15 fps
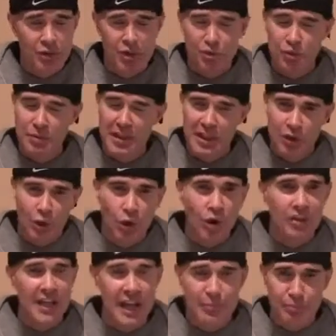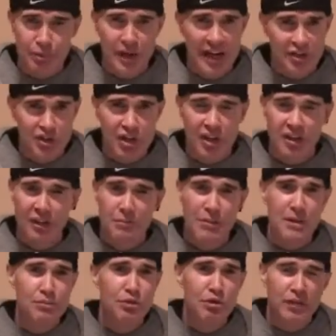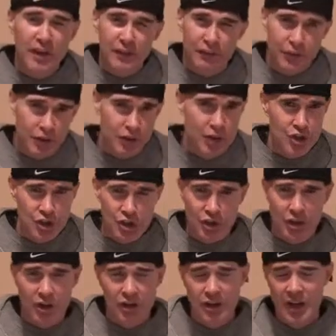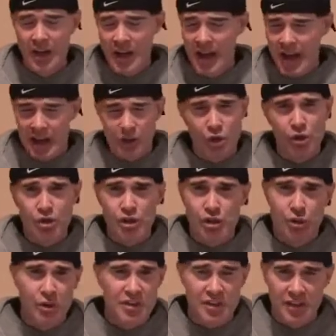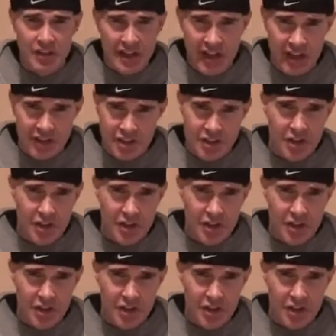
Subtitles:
which will be an all-day project of me moving furniture and all sorts of things.